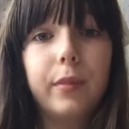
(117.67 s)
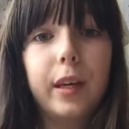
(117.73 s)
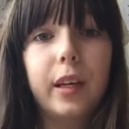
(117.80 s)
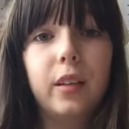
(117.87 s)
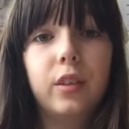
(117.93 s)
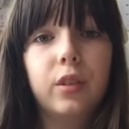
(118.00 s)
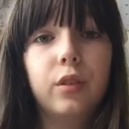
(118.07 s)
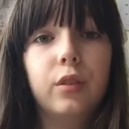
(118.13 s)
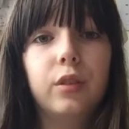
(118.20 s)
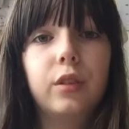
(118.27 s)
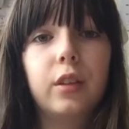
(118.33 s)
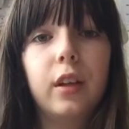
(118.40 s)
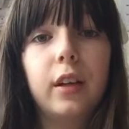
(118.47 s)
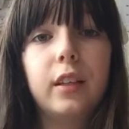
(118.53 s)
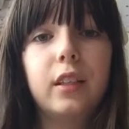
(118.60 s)
angels,
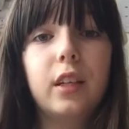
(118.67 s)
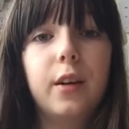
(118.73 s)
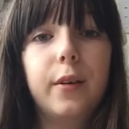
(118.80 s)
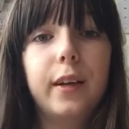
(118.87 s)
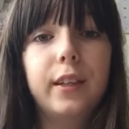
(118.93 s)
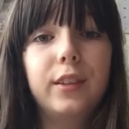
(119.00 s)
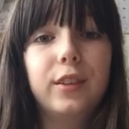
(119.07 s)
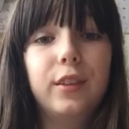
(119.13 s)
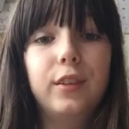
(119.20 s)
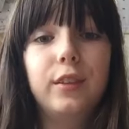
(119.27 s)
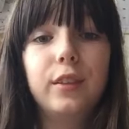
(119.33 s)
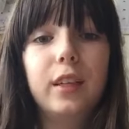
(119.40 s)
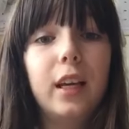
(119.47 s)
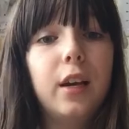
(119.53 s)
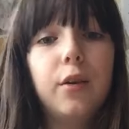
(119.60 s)
so like snow
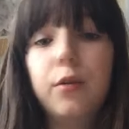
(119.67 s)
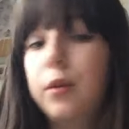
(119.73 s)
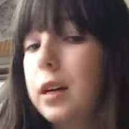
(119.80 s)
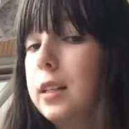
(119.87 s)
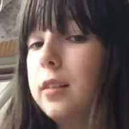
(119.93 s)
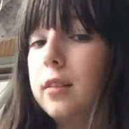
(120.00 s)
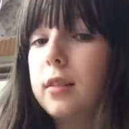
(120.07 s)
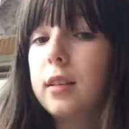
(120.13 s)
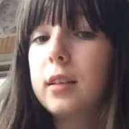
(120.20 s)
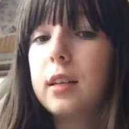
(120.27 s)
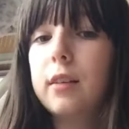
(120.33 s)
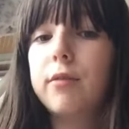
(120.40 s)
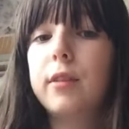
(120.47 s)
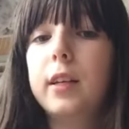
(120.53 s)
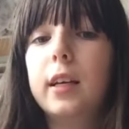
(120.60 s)
angels. He always does this
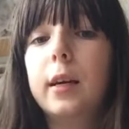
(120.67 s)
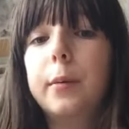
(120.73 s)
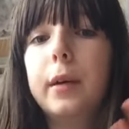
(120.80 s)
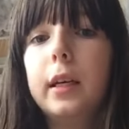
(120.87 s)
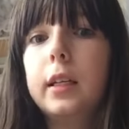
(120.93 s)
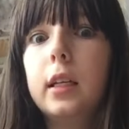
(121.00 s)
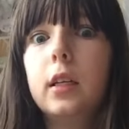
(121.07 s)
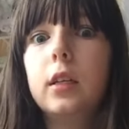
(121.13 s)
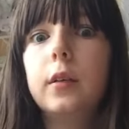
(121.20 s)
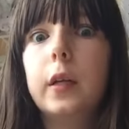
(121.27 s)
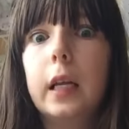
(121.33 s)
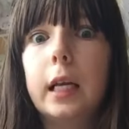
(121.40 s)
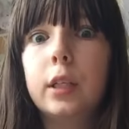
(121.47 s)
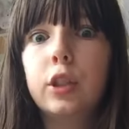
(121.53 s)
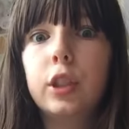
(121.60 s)
every year, but he didn't do
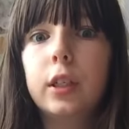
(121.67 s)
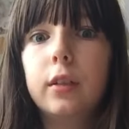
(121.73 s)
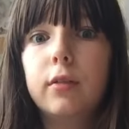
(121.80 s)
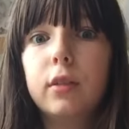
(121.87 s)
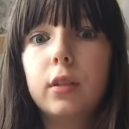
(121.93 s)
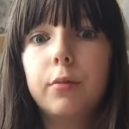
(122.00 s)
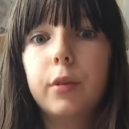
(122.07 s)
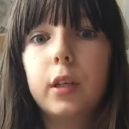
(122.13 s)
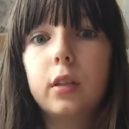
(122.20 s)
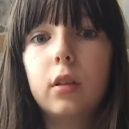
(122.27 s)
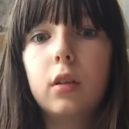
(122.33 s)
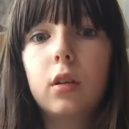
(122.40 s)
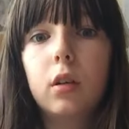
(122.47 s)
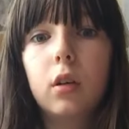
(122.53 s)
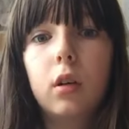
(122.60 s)
it last year for some reason,